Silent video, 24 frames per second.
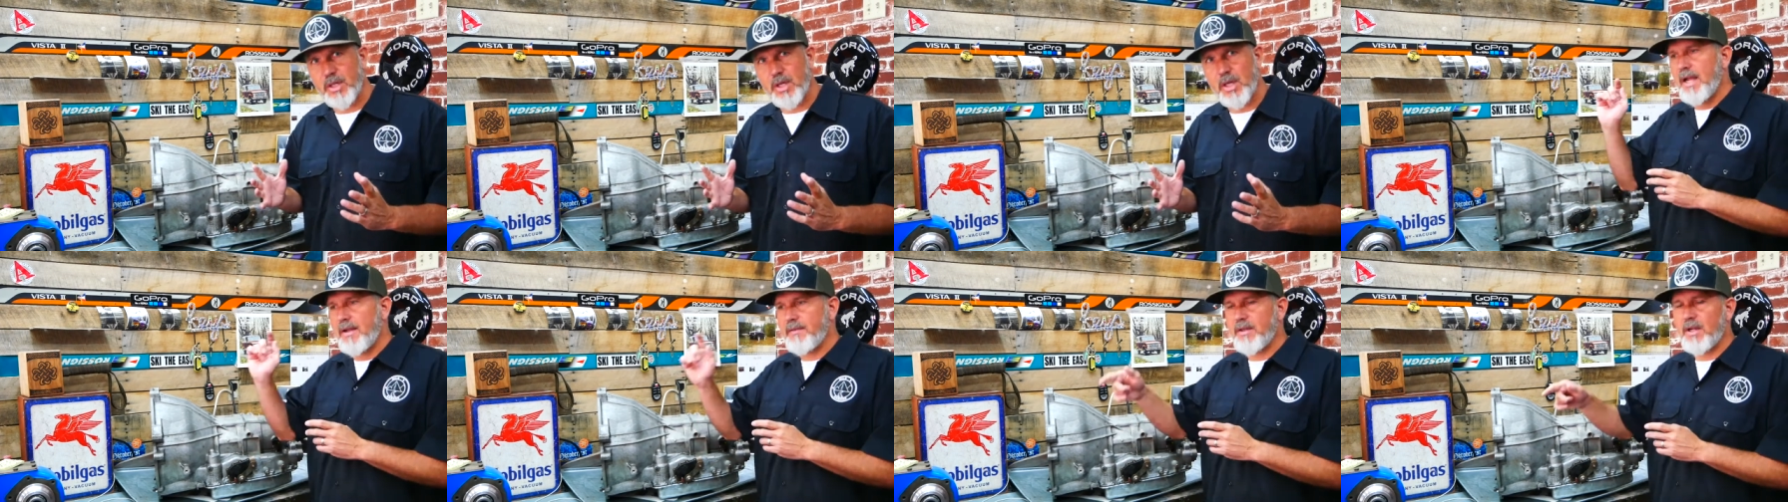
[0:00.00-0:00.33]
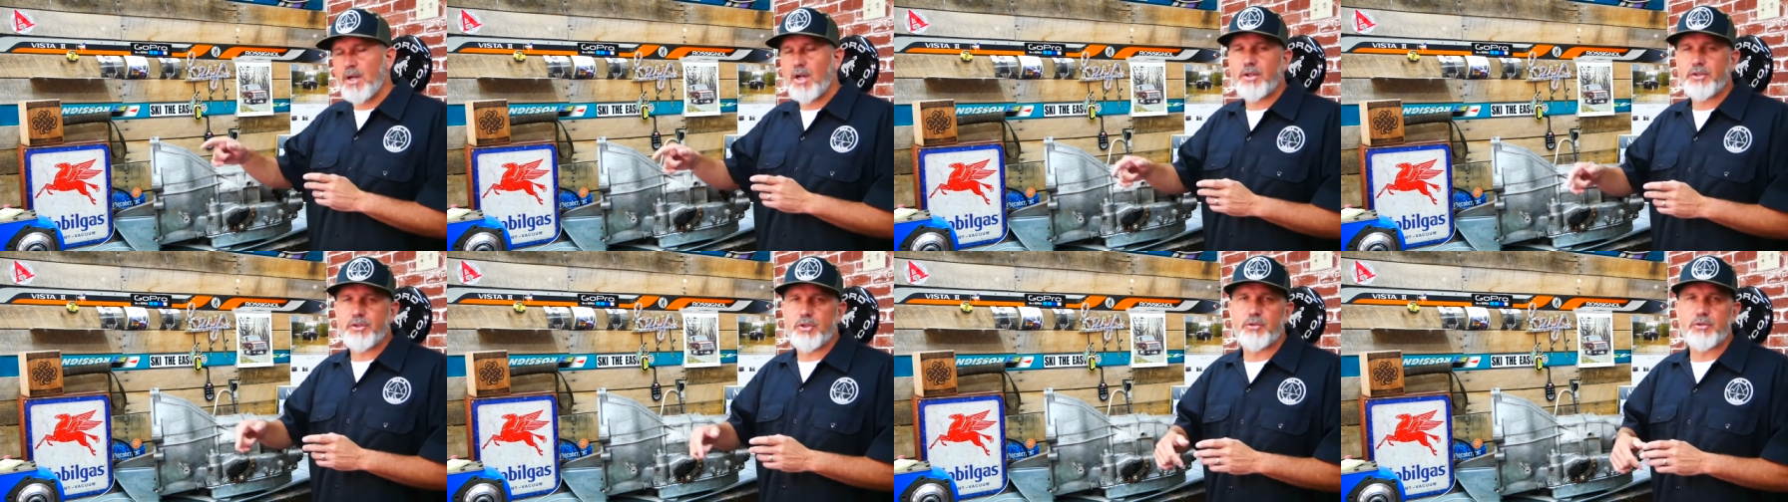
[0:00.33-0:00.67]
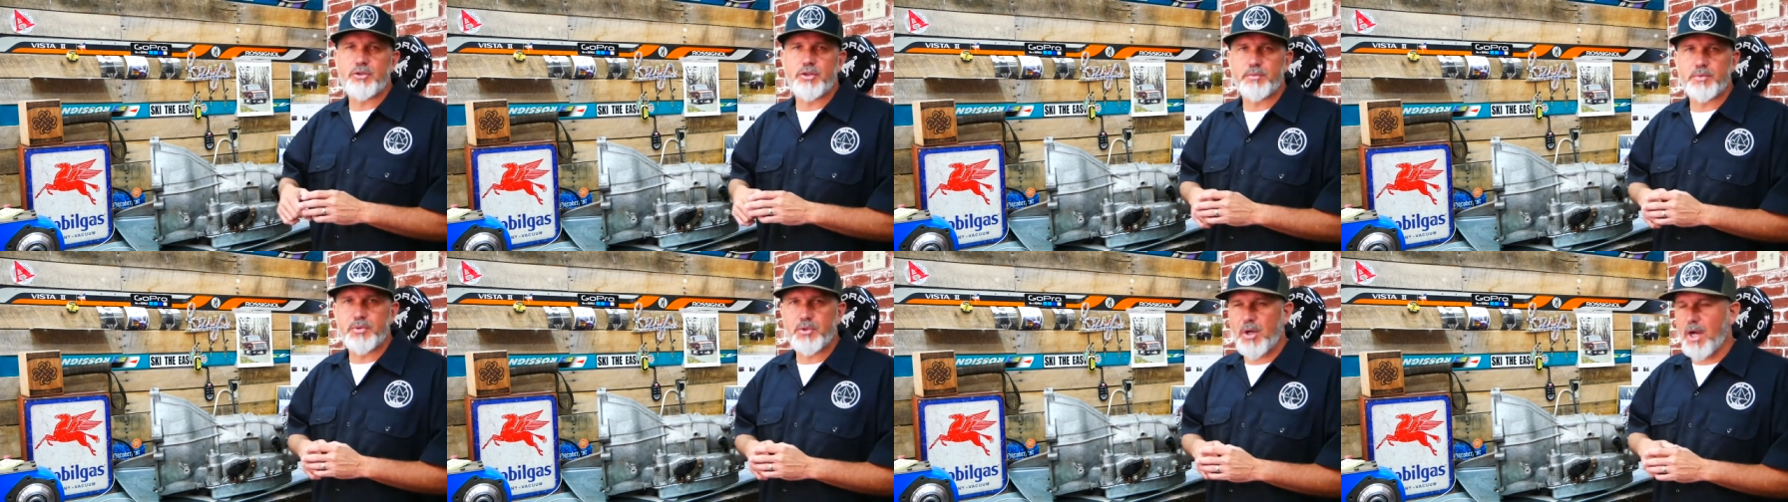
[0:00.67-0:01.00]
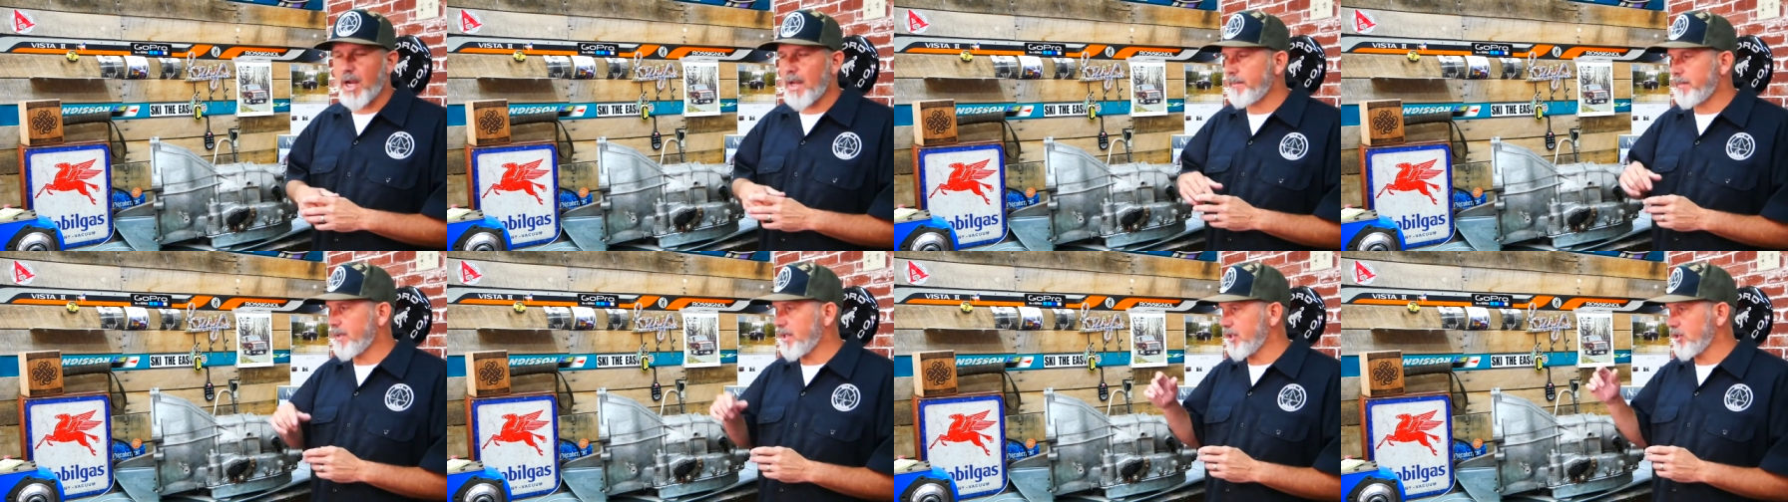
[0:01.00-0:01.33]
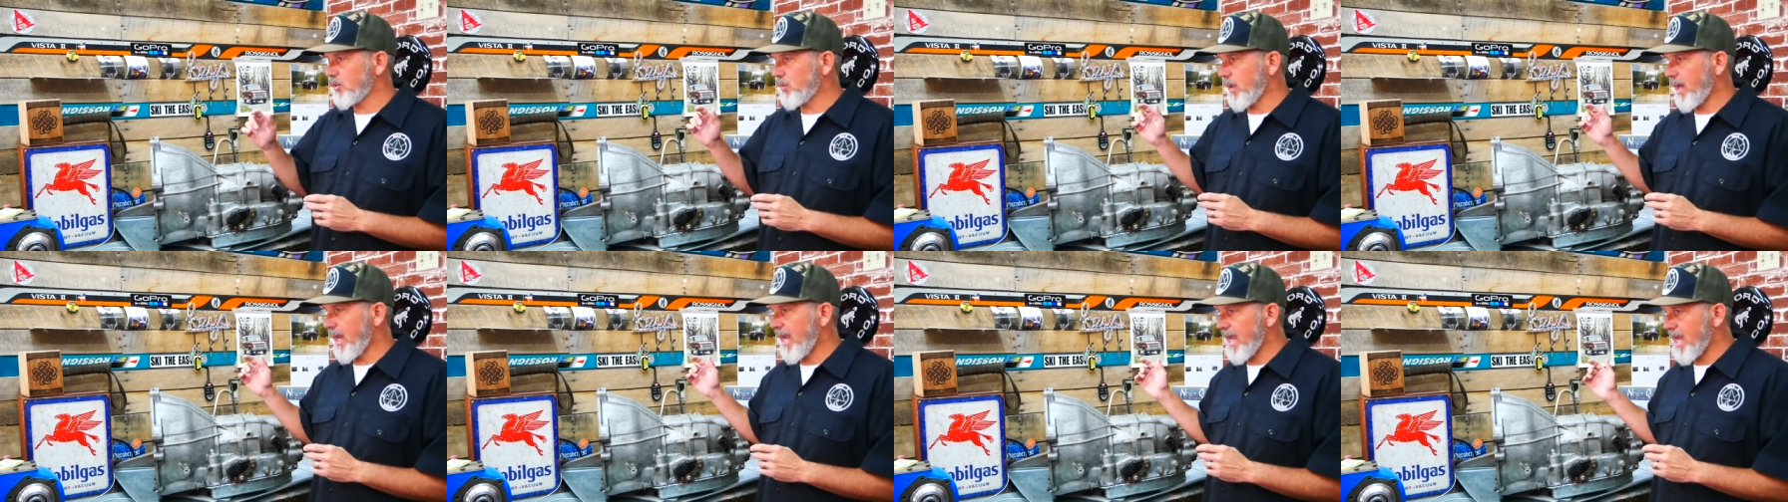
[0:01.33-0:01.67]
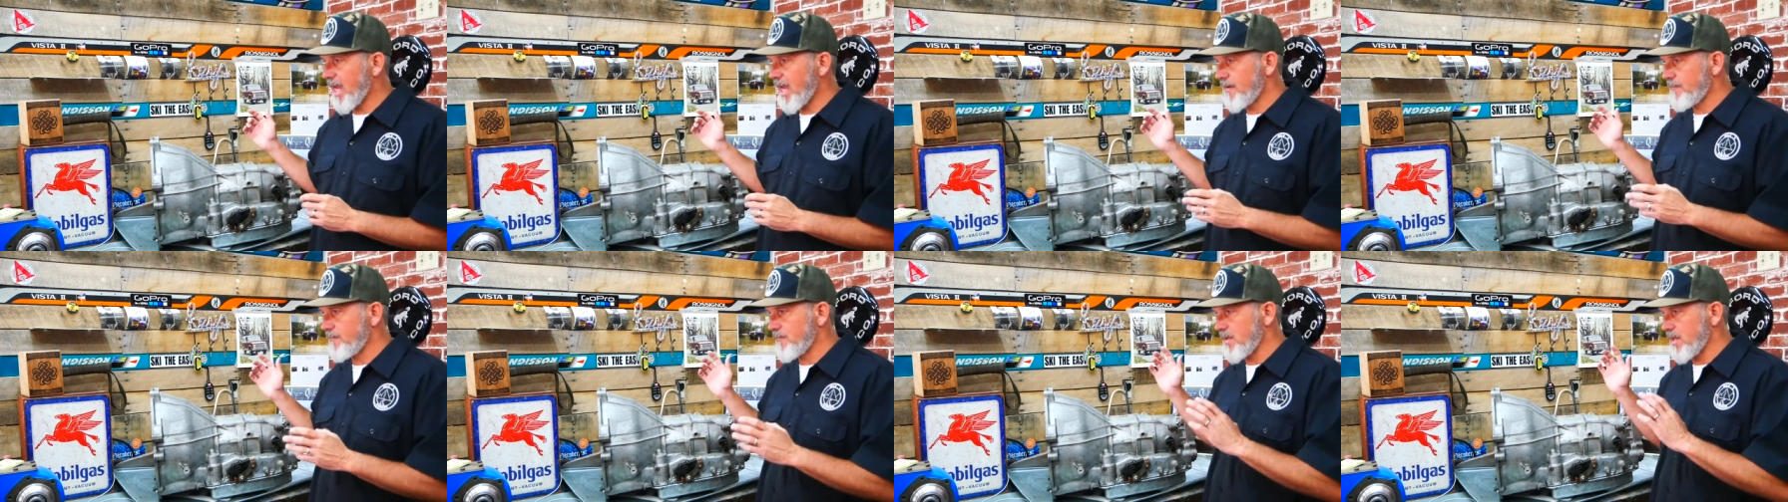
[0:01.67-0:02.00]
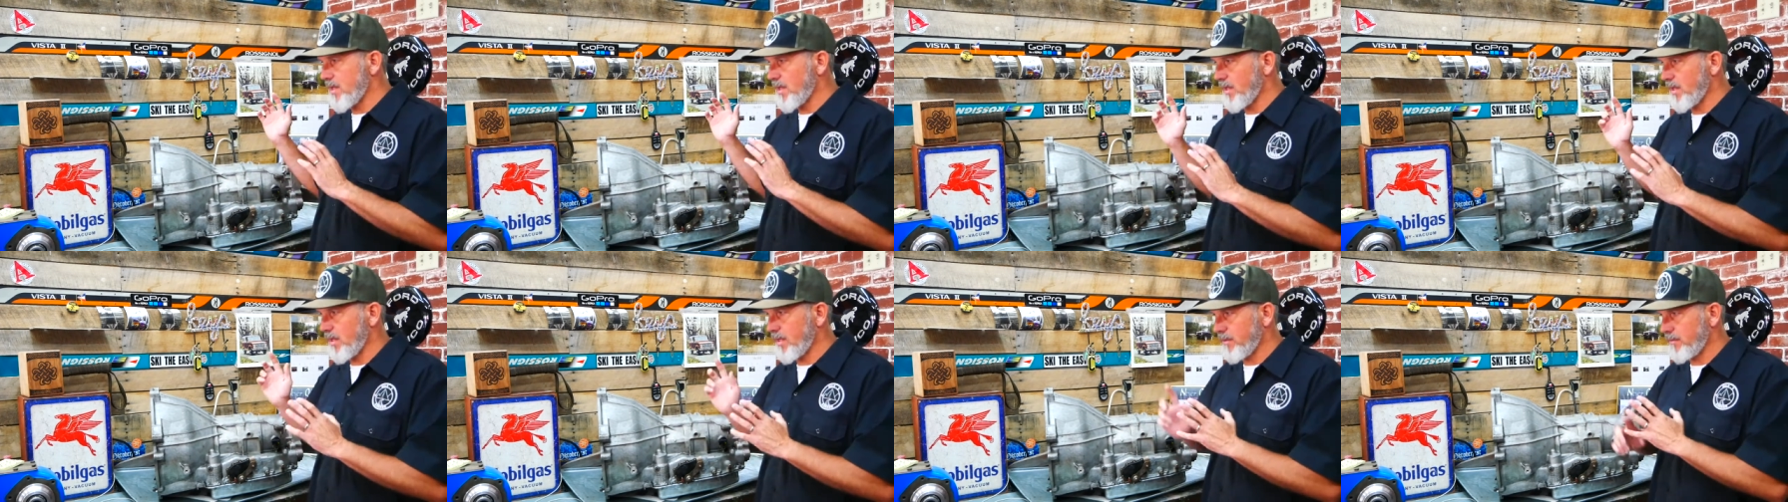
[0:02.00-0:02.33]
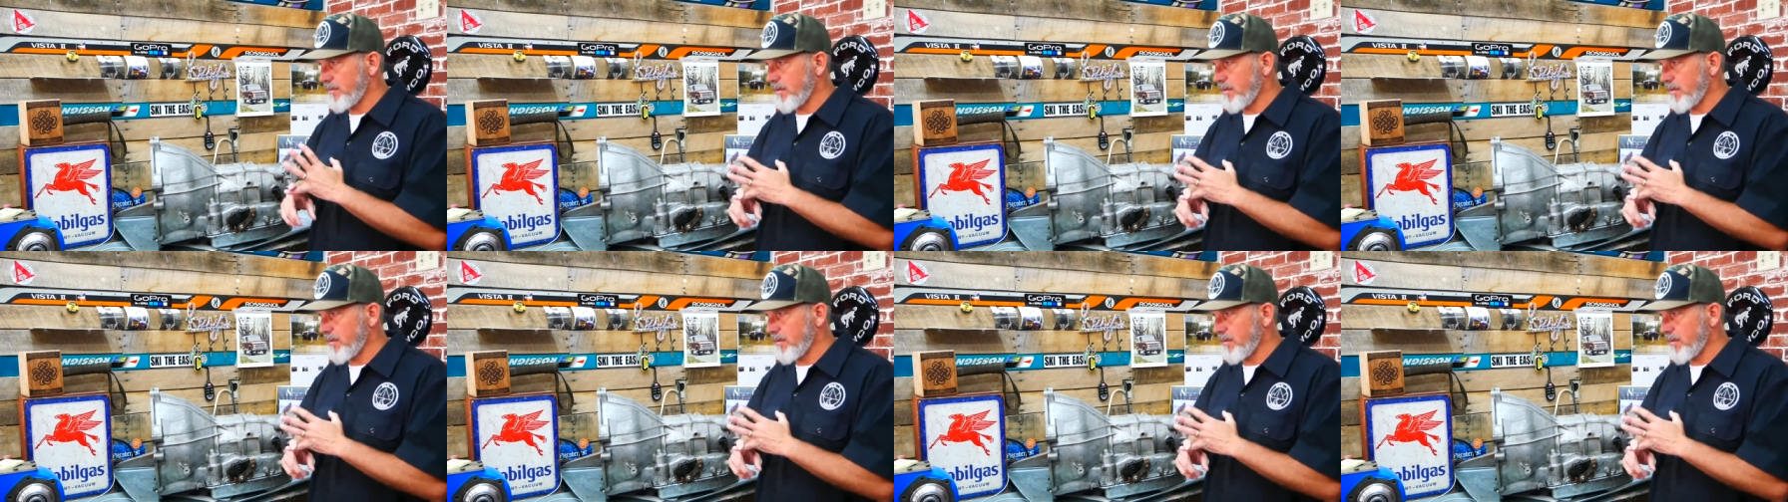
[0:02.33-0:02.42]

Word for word: And then also subscribe, because we have the,